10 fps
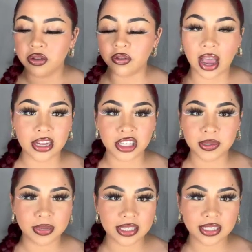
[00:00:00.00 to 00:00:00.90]
I
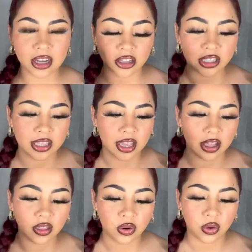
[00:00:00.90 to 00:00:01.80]
just mix the colors in like
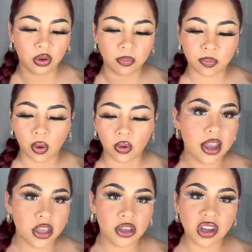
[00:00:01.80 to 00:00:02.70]
a little bowl.
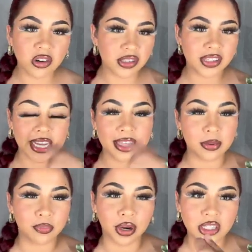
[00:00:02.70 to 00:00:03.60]
You can also take
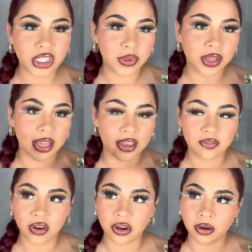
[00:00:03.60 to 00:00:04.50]
the brush to it, like
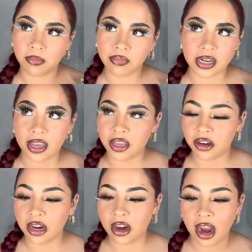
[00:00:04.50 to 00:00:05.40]
if you're dyeing
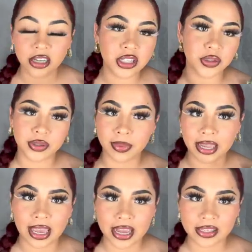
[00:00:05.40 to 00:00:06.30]
your hair. I just use my
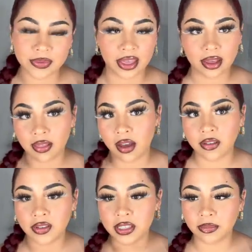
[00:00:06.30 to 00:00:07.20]
hands with like
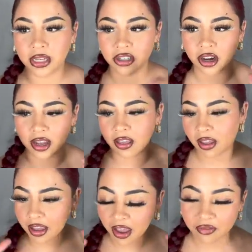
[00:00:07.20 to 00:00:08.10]
gloves to make sure I get
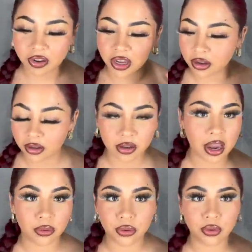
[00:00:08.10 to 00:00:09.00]
like every
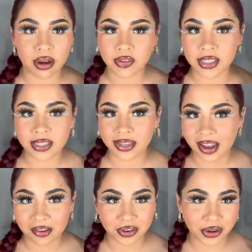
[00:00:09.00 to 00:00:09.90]
crevice and
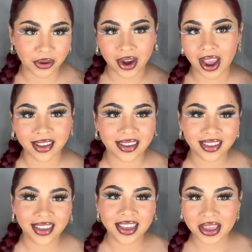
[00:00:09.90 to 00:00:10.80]
every crack
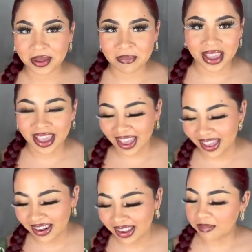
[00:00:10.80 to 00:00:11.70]
in my
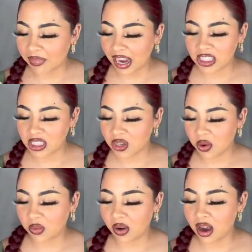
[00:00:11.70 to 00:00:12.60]
head. I
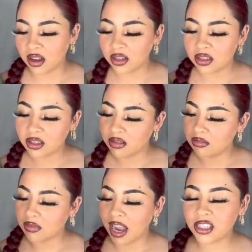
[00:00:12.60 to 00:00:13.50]

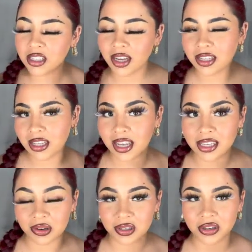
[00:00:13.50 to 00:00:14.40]
just like to get
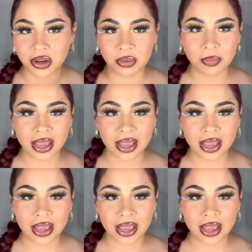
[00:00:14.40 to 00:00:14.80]
down and dirty with my